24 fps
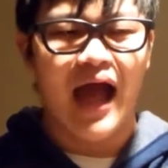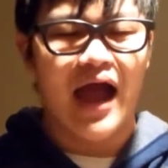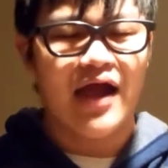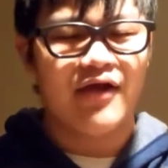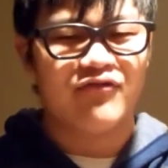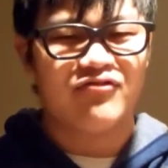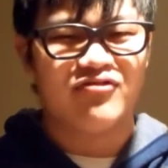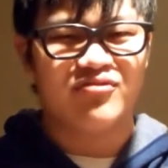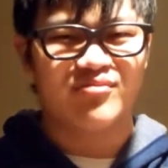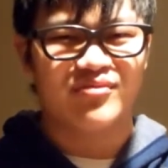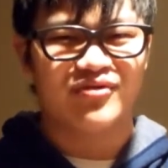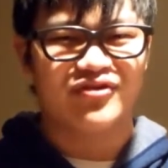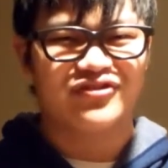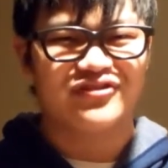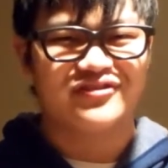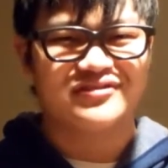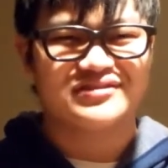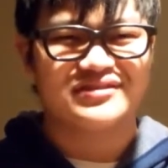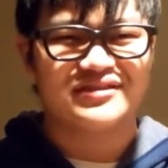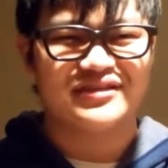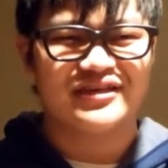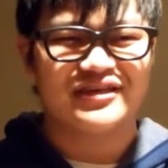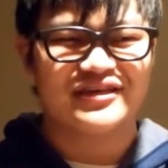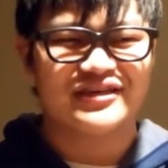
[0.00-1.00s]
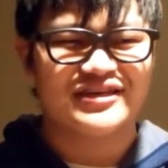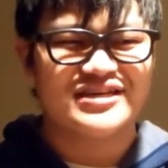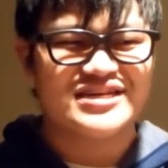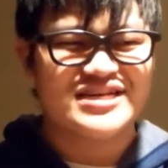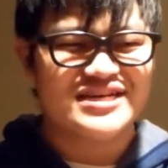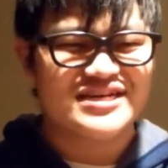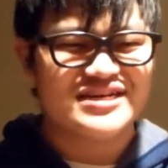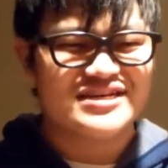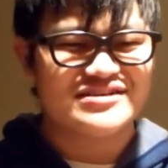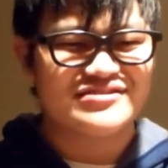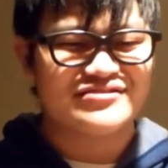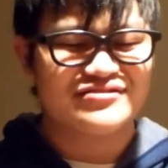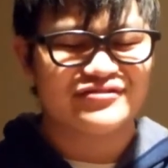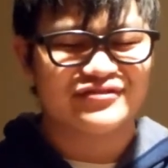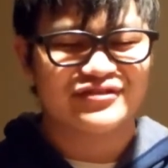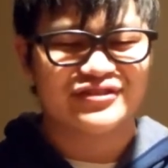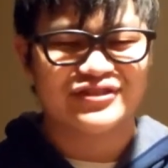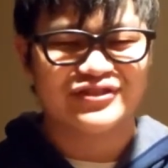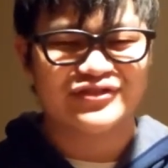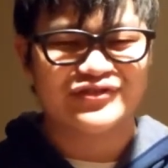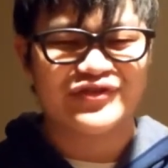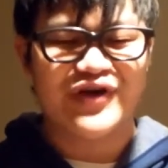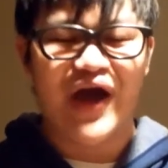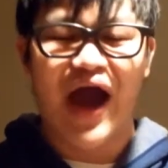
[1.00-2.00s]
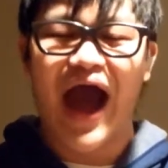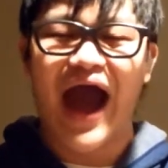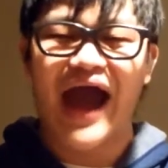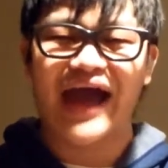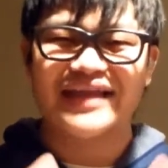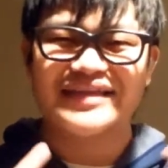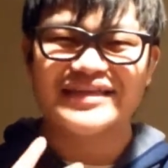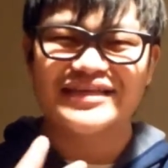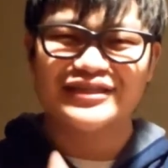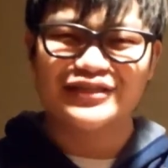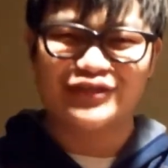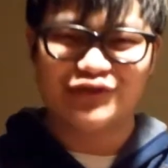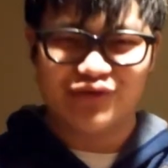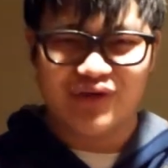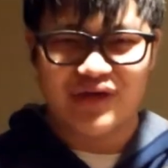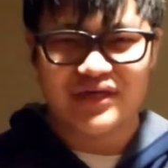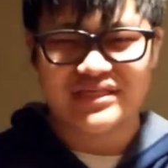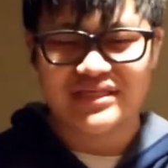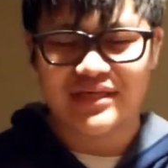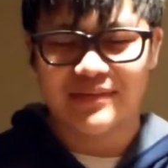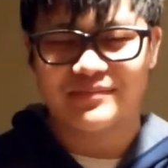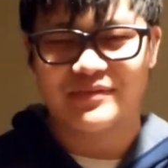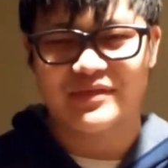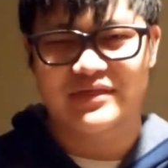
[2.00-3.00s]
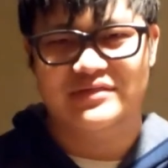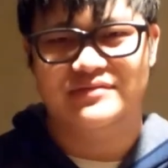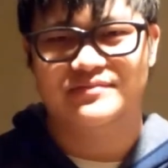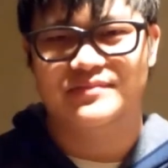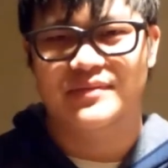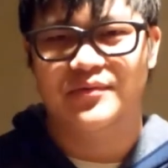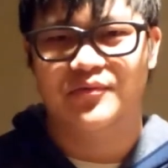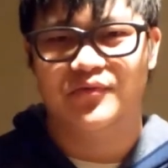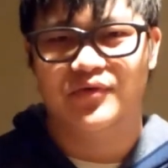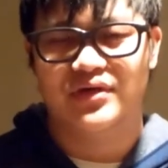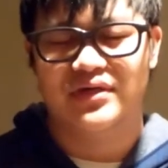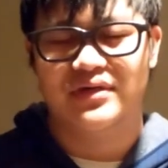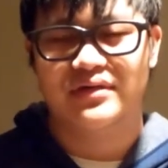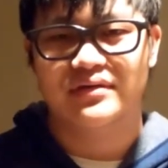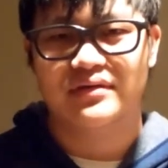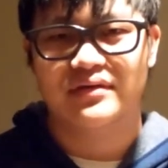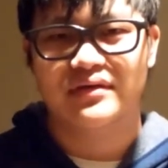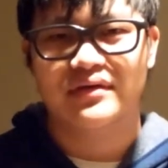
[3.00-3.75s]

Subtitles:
I remember saying, oh shoot, I need to accept this memory.